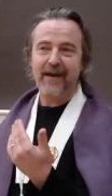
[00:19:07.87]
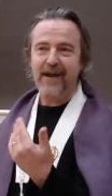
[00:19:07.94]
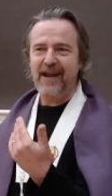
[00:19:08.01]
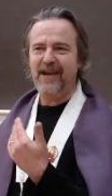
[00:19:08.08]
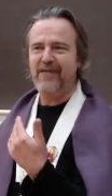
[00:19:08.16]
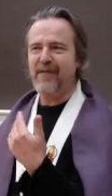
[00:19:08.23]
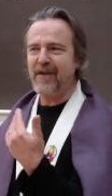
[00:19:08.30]

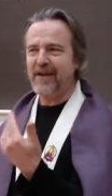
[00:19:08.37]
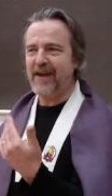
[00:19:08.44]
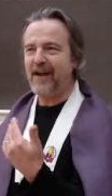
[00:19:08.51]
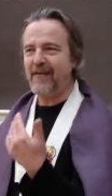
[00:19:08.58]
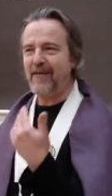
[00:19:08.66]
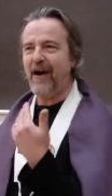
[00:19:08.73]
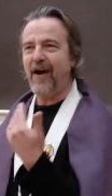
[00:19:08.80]
in a very
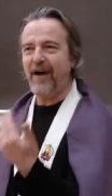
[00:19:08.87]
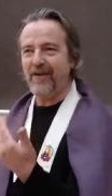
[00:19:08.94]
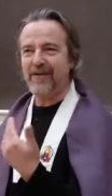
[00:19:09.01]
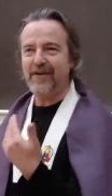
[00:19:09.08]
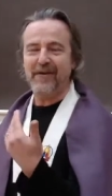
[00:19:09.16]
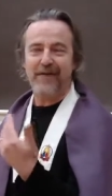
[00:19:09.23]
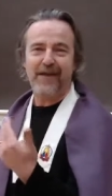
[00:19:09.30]
kind of
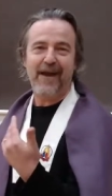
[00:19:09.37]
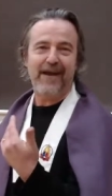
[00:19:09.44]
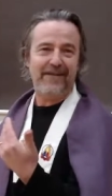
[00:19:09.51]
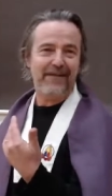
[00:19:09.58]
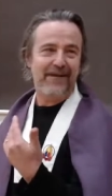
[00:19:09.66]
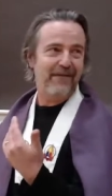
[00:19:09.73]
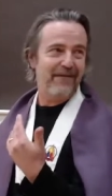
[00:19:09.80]

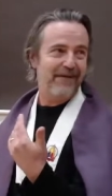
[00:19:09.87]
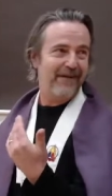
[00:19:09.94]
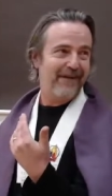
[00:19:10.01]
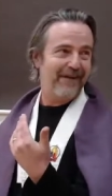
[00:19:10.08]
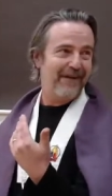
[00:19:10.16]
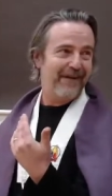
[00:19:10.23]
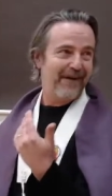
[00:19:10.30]
uncreative
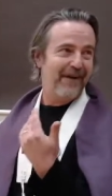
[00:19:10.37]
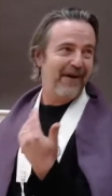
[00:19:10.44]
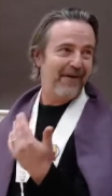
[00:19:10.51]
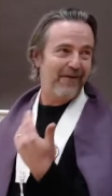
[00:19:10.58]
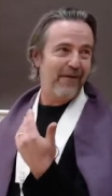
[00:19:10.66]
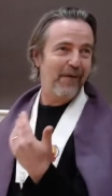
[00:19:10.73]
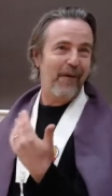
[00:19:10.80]
kind
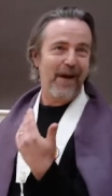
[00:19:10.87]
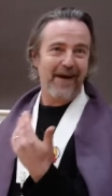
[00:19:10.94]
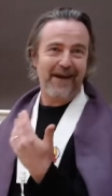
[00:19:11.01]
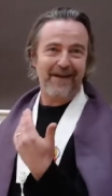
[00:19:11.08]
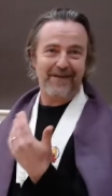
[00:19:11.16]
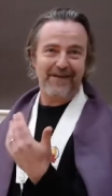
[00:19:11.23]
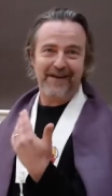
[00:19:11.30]
of a way,
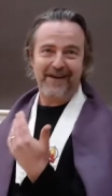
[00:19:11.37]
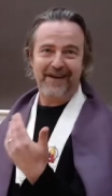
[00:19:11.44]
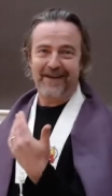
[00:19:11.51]
actually.